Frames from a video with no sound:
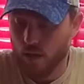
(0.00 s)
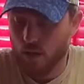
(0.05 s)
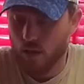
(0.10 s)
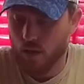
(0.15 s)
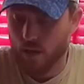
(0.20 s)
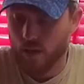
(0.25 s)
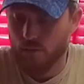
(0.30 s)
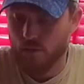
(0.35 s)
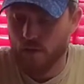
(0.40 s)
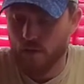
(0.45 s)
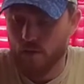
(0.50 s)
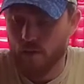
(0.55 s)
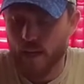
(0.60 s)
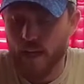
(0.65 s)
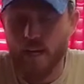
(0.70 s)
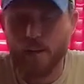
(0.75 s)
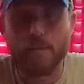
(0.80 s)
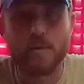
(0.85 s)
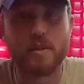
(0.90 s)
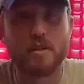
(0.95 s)
Uh, if your
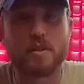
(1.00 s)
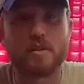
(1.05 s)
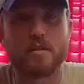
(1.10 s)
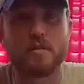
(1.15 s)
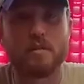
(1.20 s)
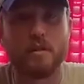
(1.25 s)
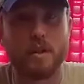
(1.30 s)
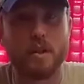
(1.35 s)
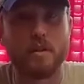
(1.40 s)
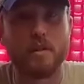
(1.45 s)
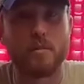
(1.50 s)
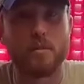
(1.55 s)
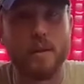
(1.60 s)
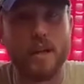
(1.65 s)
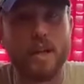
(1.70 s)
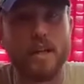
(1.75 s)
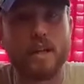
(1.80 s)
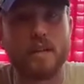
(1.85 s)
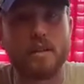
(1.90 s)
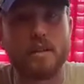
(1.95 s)
name is you know
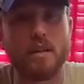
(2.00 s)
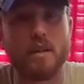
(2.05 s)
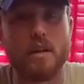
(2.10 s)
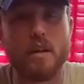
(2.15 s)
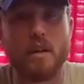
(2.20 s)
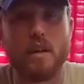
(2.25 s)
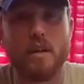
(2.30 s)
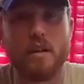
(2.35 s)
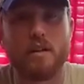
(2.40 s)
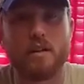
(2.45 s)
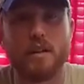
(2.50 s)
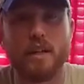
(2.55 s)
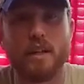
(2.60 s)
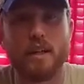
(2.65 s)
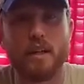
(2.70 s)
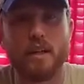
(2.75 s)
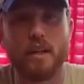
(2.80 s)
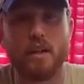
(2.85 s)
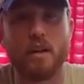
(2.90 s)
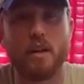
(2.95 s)
picked,
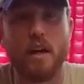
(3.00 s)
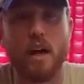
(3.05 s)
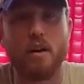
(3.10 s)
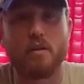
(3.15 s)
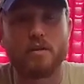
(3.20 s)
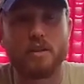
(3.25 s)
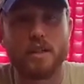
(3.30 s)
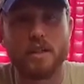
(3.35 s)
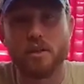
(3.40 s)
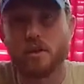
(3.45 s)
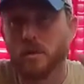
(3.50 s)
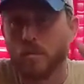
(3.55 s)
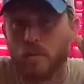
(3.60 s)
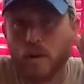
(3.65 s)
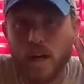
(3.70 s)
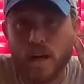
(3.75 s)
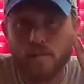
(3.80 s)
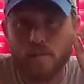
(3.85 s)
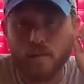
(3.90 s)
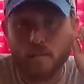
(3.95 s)
then uh, I'll send you a
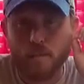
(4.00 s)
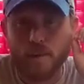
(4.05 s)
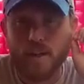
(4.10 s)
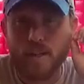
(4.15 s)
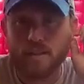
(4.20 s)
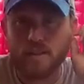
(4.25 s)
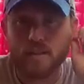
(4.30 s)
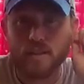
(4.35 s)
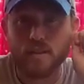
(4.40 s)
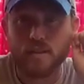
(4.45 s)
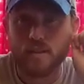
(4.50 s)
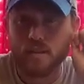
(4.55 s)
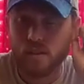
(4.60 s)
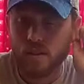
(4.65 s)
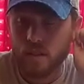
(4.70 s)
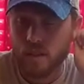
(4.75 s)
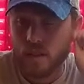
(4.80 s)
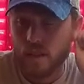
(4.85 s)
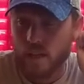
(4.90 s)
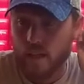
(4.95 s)
private message
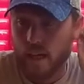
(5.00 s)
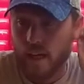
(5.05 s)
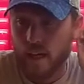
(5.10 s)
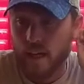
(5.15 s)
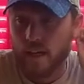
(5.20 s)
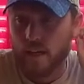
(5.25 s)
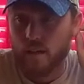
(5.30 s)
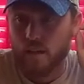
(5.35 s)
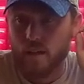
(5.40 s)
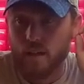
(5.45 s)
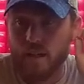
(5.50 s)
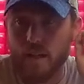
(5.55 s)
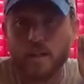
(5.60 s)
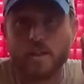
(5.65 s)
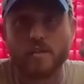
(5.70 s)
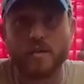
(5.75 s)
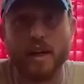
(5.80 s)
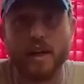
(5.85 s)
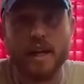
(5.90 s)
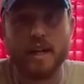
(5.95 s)
and uh,
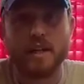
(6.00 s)
get your